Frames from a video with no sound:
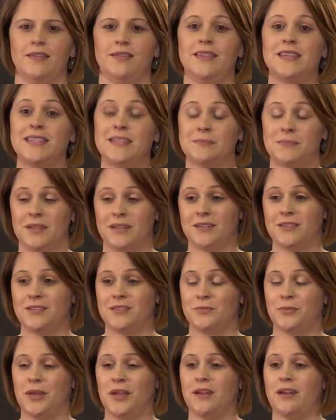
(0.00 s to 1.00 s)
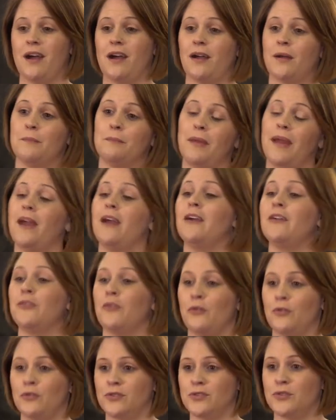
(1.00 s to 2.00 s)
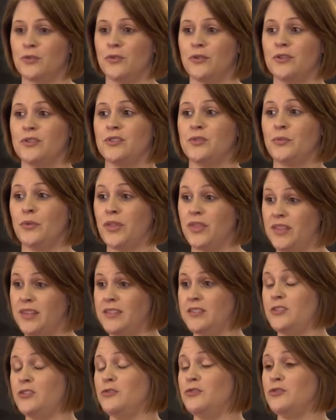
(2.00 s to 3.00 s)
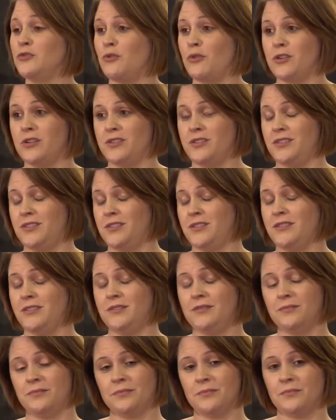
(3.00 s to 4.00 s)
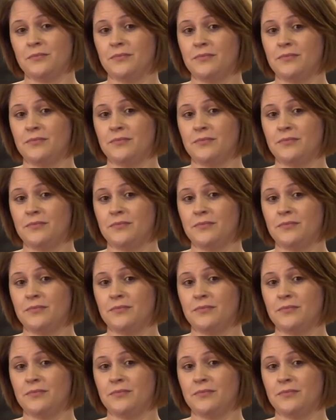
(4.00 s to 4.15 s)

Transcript: This means we cannot compare the old scores with these new scores. Yeah,